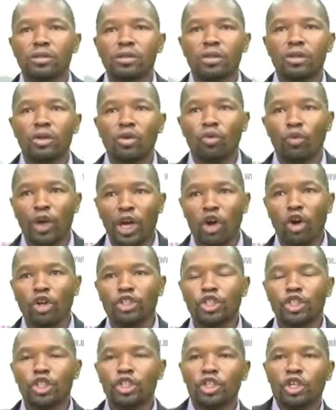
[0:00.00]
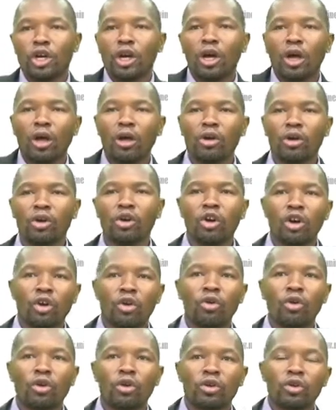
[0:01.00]
We continue
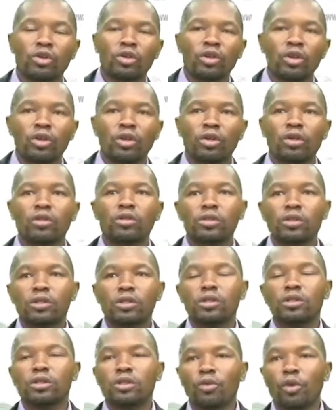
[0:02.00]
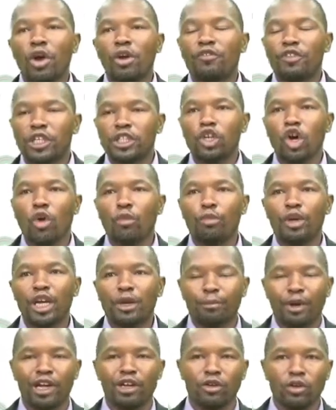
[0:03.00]
with the
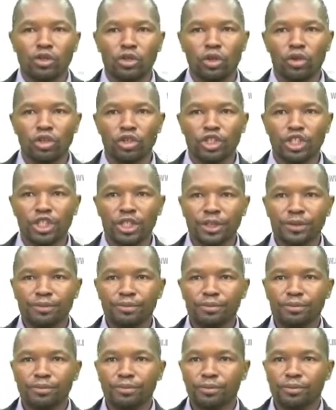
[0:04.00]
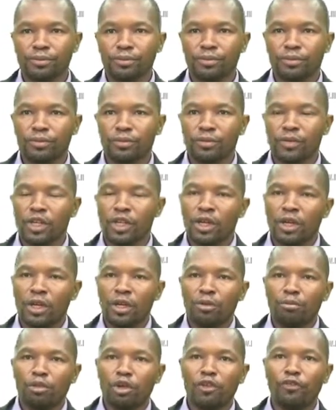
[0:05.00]
topic paleontology.
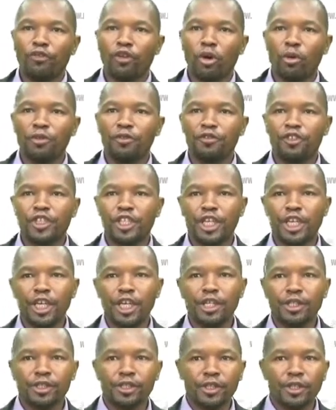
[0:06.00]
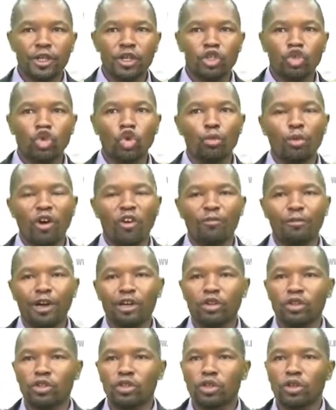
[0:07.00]
Before we've seen the scope of
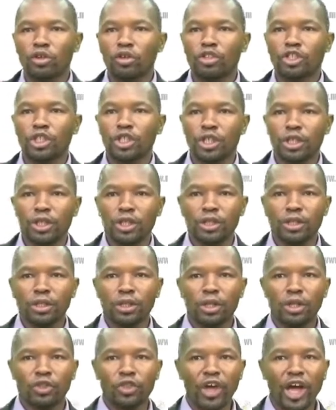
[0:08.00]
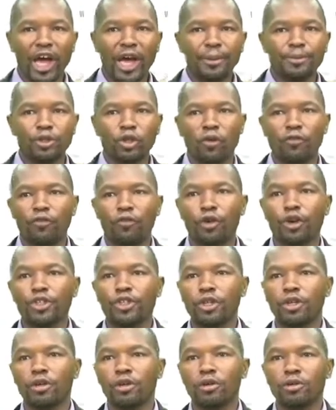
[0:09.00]
paleontology, the types of
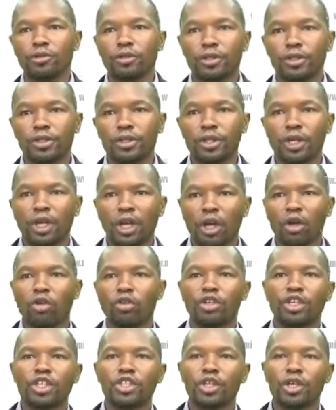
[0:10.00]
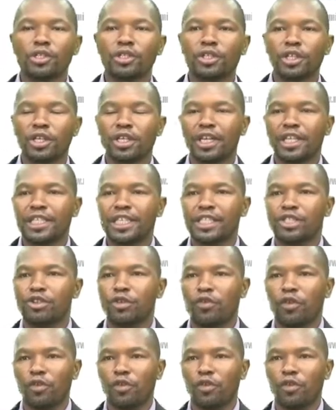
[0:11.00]
fossils, conditions necessary for